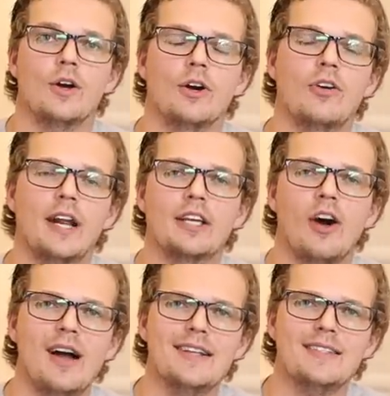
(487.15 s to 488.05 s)
Alrighty
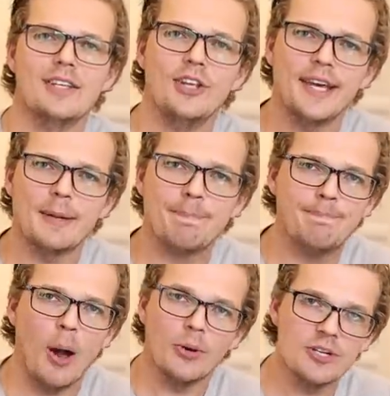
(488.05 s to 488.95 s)
guys, you get a
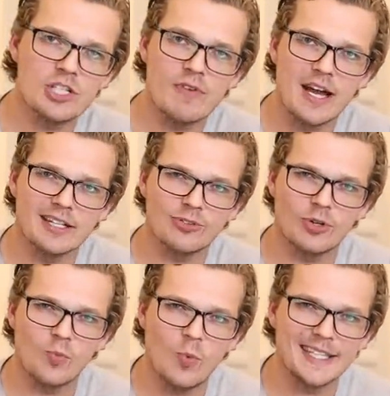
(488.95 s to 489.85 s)
bonus round. I thought
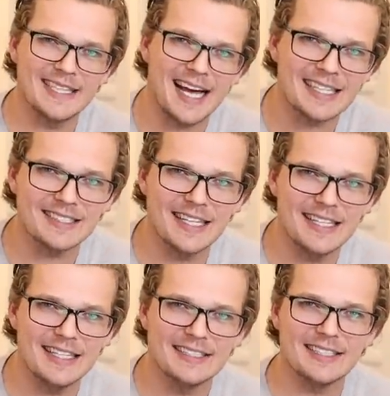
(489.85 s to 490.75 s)
of one last
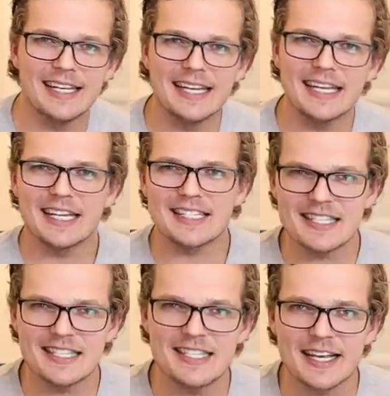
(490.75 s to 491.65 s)
thing, so you're gonna get a
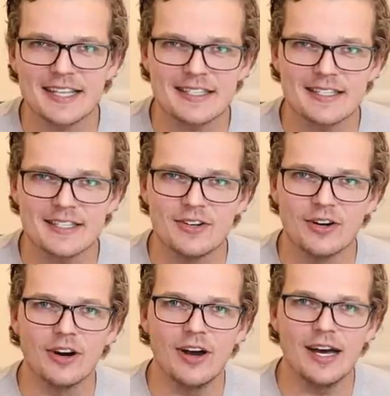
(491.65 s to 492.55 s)
6th.
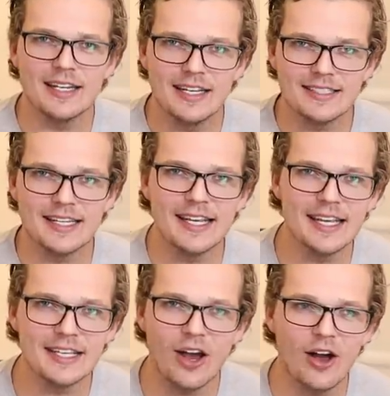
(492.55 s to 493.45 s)
Alright, so
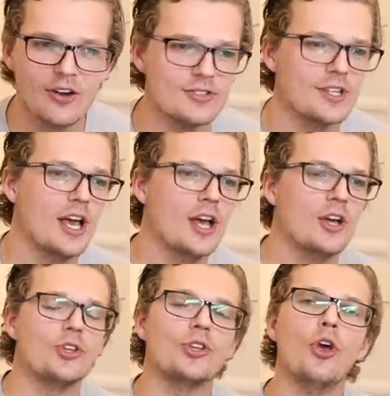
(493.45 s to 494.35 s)
here goes.
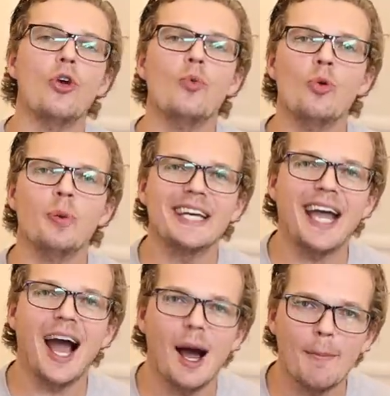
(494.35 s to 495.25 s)
You will
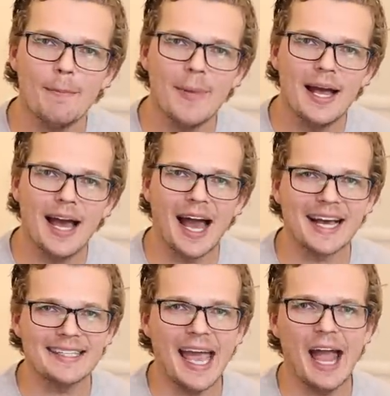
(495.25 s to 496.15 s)
become a
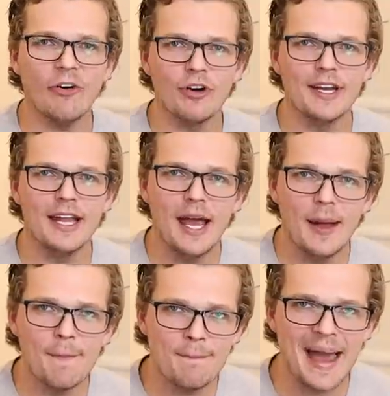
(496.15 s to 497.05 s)
Karen
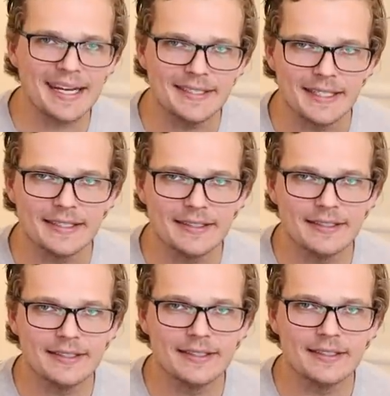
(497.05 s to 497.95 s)
magnet.
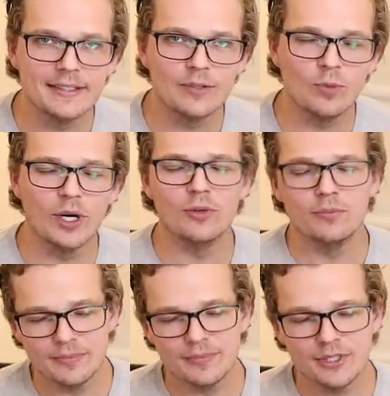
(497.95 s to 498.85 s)

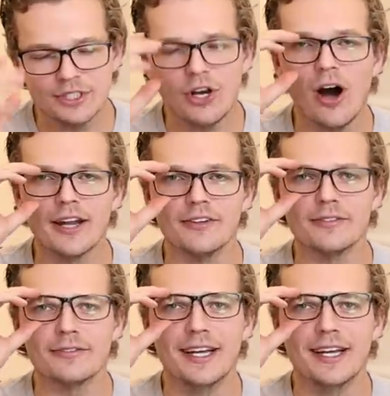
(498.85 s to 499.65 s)
Well, kind of.